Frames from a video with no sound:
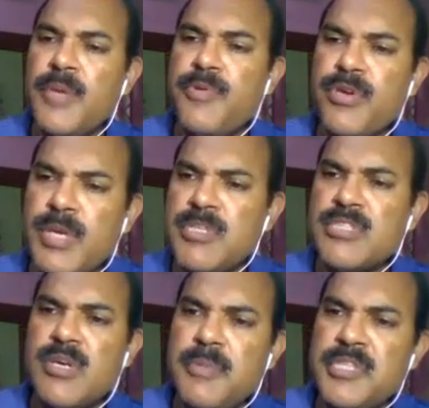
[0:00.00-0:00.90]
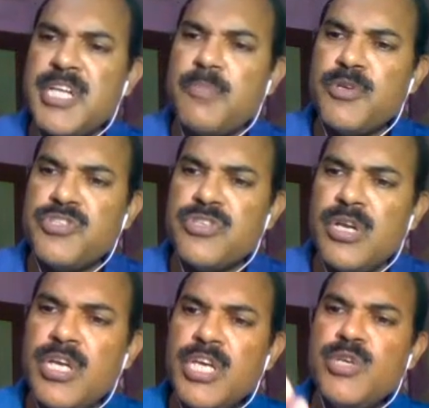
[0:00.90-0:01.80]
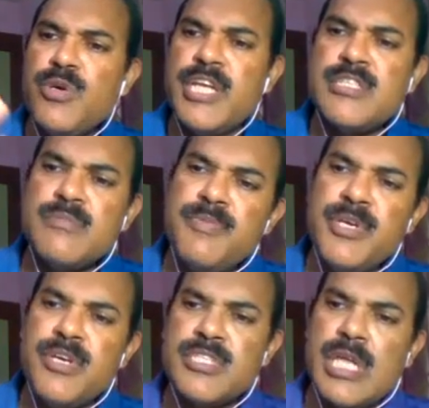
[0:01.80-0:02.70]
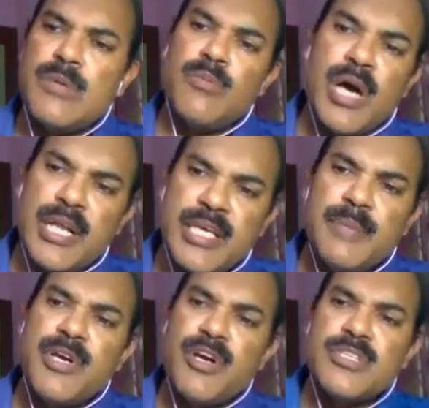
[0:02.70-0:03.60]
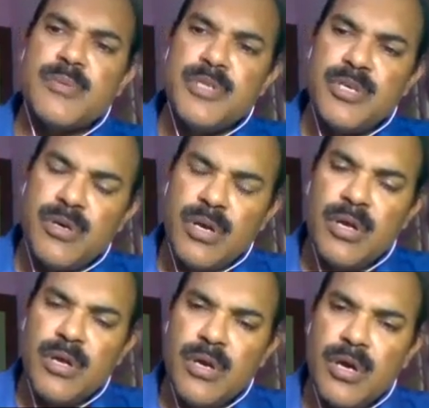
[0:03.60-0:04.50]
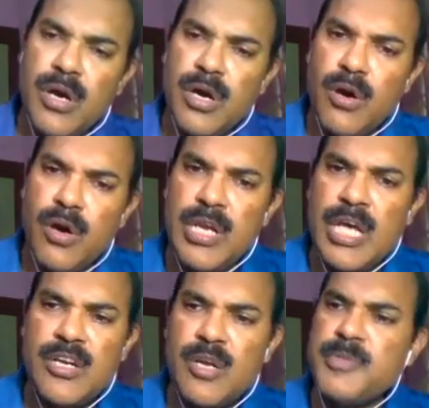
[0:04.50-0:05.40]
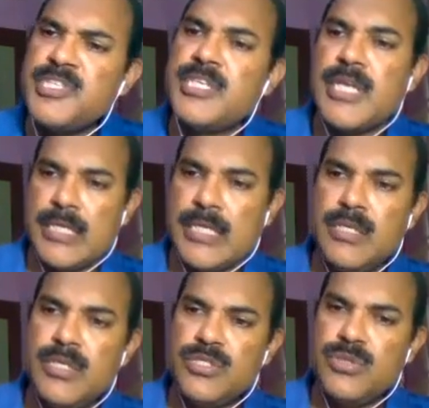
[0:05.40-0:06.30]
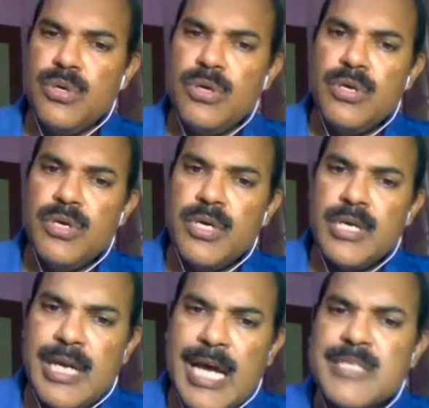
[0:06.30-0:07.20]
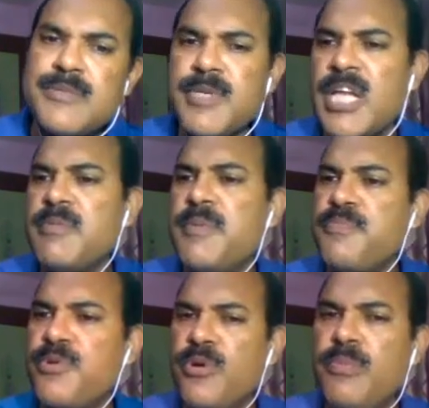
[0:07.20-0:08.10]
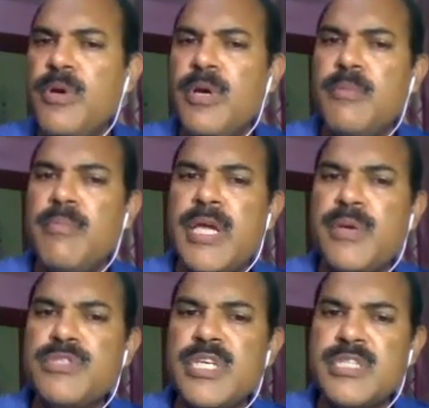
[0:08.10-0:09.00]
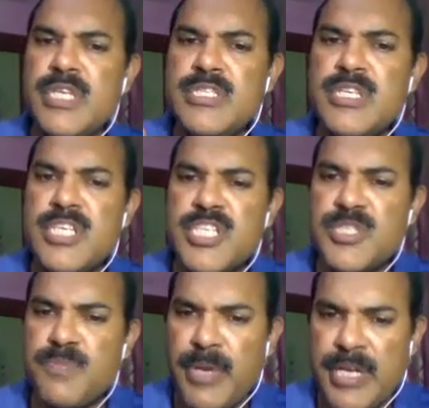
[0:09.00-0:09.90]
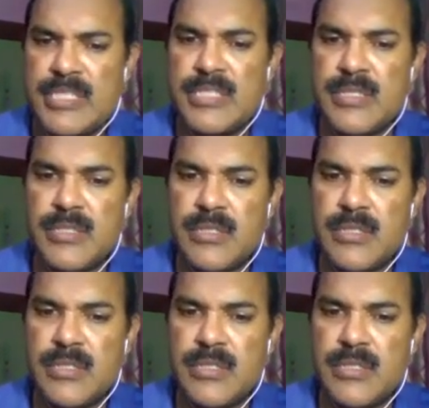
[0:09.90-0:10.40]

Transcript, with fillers: If you keep the thumb in that position, your rest of the fingers are working because of your uh, ulnar nerve is intact. So grasp can be improved by using this splint.